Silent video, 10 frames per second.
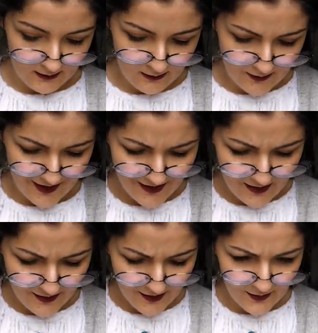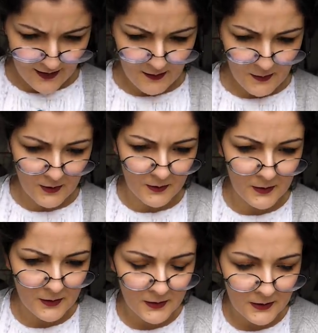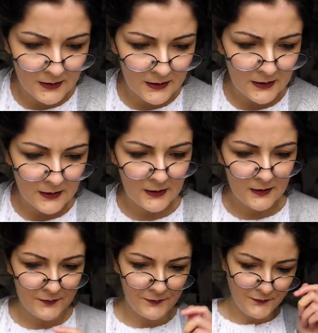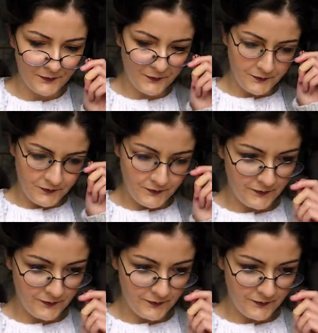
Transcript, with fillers: Oh, that looks quite small. Hmm.